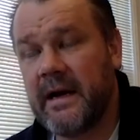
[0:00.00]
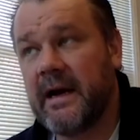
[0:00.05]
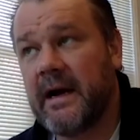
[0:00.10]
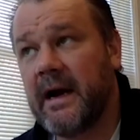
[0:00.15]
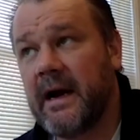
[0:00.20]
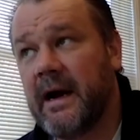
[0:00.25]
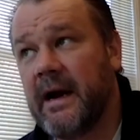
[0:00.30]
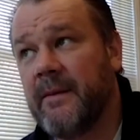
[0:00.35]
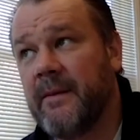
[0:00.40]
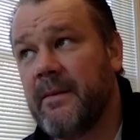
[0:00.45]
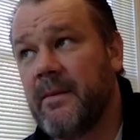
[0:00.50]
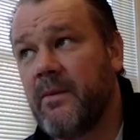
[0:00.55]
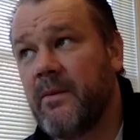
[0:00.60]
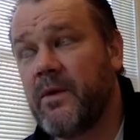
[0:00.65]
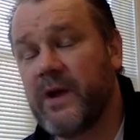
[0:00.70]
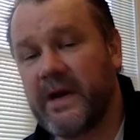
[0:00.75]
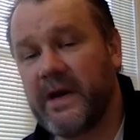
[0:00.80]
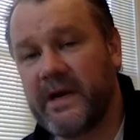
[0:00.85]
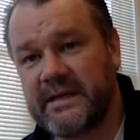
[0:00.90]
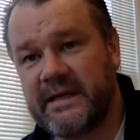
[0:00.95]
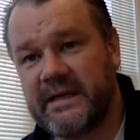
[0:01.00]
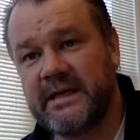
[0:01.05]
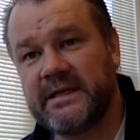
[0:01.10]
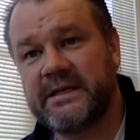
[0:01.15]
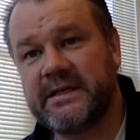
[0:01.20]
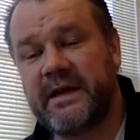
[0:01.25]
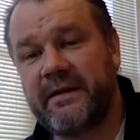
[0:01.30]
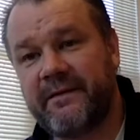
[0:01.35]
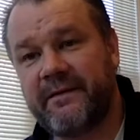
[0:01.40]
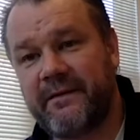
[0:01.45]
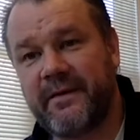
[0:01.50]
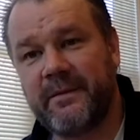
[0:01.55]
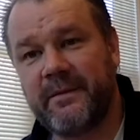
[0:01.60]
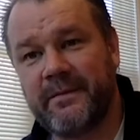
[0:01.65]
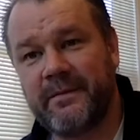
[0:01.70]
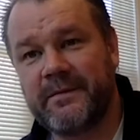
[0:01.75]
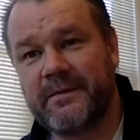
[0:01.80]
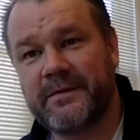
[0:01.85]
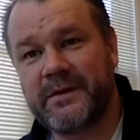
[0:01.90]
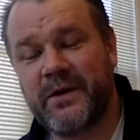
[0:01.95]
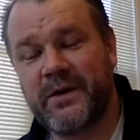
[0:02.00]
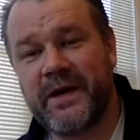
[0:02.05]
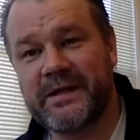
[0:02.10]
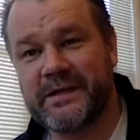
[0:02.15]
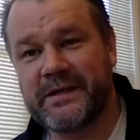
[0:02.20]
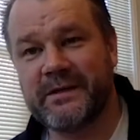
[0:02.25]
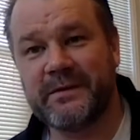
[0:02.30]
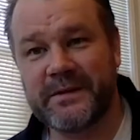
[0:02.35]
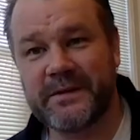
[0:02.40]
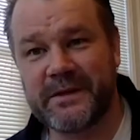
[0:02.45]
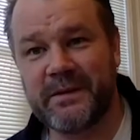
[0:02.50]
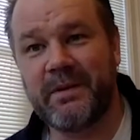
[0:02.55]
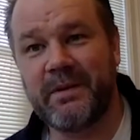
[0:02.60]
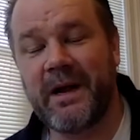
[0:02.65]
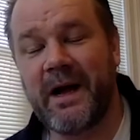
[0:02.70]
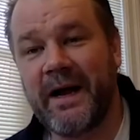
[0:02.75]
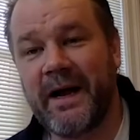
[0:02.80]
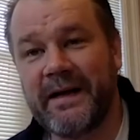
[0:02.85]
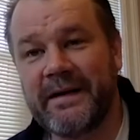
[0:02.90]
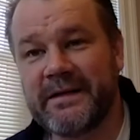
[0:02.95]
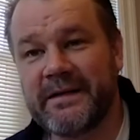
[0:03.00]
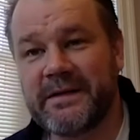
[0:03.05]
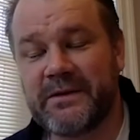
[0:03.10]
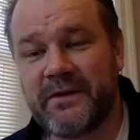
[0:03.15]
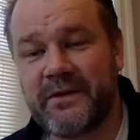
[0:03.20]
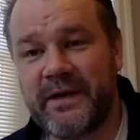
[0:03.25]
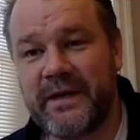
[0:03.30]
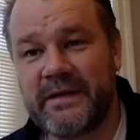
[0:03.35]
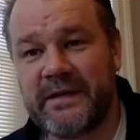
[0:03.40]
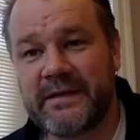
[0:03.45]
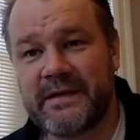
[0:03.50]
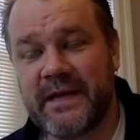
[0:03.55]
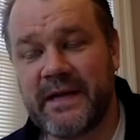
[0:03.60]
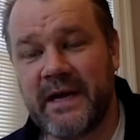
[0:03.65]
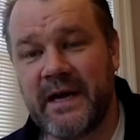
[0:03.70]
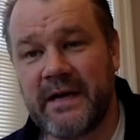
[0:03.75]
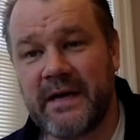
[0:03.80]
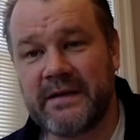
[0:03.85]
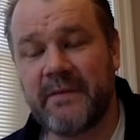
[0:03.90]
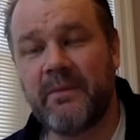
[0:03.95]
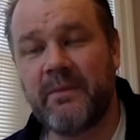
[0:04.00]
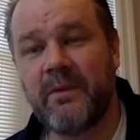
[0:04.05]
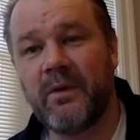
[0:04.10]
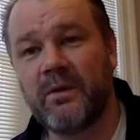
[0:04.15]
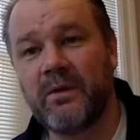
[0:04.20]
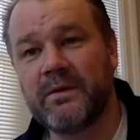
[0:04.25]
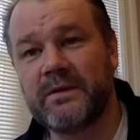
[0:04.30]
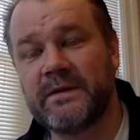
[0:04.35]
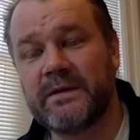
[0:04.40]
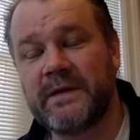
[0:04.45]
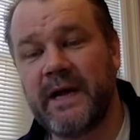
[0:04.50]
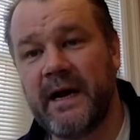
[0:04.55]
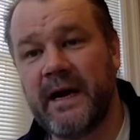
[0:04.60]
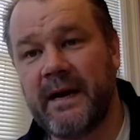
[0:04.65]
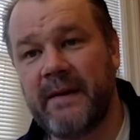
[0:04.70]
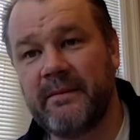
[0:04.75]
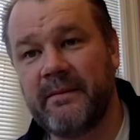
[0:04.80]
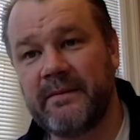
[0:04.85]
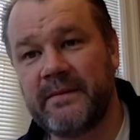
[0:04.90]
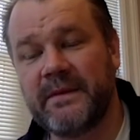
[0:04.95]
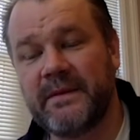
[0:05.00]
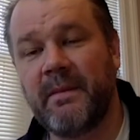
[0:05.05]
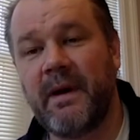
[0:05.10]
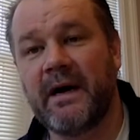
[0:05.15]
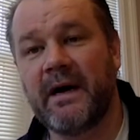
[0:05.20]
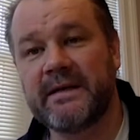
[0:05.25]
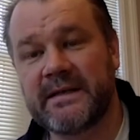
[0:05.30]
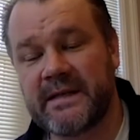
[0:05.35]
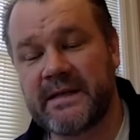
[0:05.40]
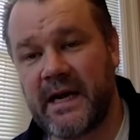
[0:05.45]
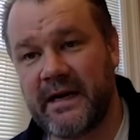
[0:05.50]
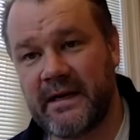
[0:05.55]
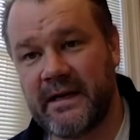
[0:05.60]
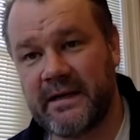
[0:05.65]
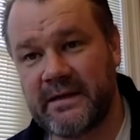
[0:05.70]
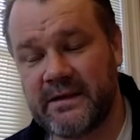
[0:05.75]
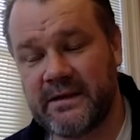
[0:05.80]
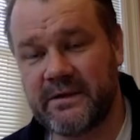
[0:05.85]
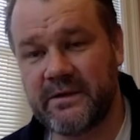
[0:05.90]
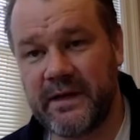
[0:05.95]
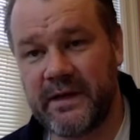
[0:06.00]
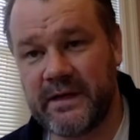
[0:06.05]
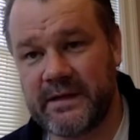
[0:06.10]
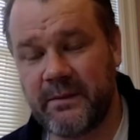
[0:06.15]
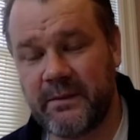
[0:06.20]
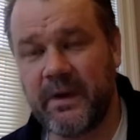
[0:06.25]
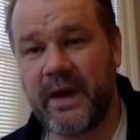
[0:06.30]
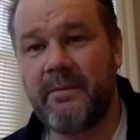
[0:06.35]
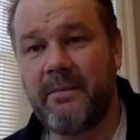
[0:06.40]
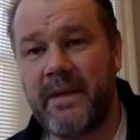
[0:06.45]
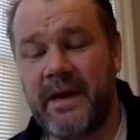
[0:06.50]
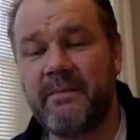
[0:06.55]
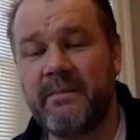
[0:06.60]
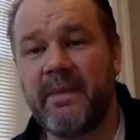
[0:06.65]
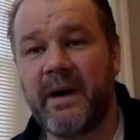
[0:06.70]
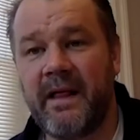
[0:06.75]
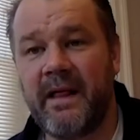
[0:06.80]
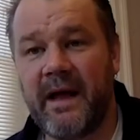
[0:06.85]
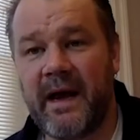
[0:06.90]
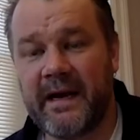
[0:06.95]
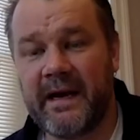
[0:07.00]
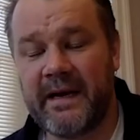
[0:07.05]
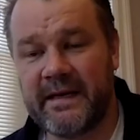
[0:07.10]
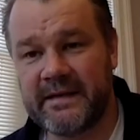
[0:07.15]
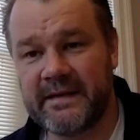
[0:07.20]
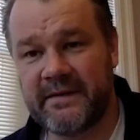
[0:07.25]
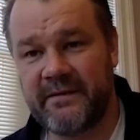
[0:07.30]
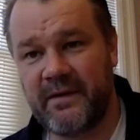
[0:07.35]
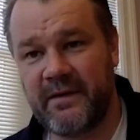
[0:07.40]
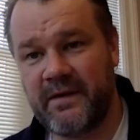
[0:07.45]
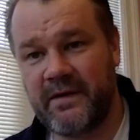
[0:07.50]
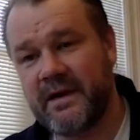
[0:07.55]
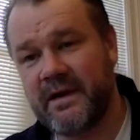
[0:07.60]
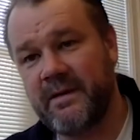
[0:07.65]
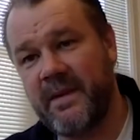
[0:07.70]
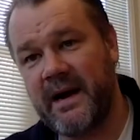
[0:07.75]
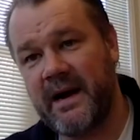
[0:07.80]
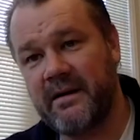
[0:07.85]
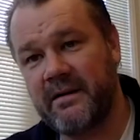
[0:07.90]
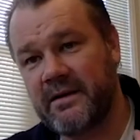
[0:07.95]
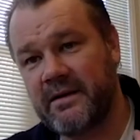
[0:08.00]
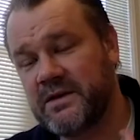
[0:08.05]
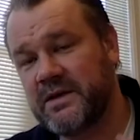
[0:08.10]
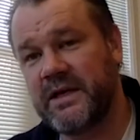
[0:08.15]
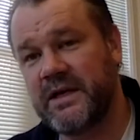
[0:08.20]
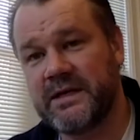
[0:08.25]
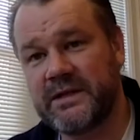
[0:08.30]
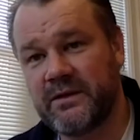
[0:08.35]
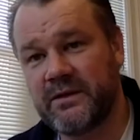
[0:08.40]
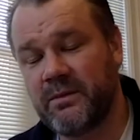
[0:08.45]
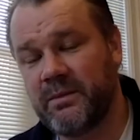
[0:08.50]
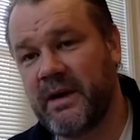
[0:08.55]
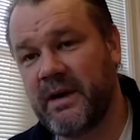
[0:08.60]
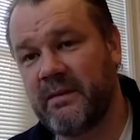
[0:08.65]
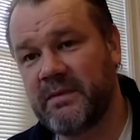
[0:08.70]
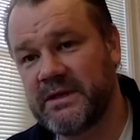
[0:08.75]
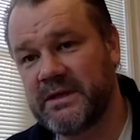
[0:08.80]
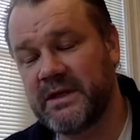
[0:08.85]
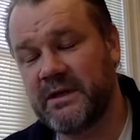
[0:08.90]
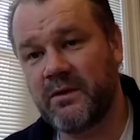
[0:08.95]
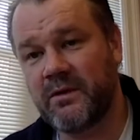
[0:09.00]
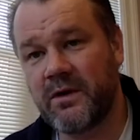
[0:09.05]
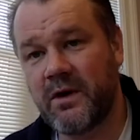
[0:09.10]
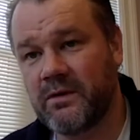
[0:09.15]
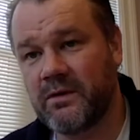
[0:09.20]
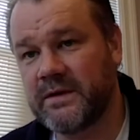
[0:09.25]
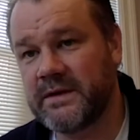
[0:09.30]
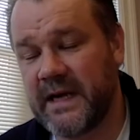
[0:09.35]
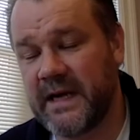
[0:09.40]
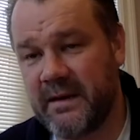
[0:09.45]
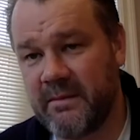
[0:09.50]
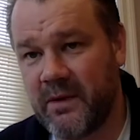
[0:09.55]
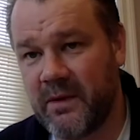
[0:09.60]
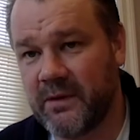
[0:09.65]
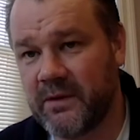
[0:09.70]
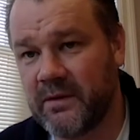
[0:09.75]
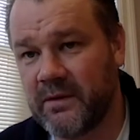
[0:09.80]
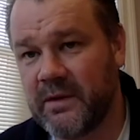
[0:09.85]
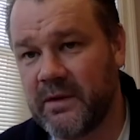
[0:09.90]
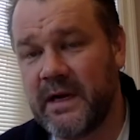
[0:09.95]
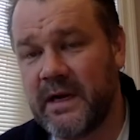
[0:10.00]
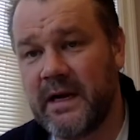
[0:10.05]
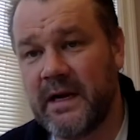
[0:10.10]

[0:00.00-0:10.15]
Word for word: um, we're going to see a shift from traditional supply industries to more um, demand side industries. And what I mean by that is if you think about the traditional publishing or content model,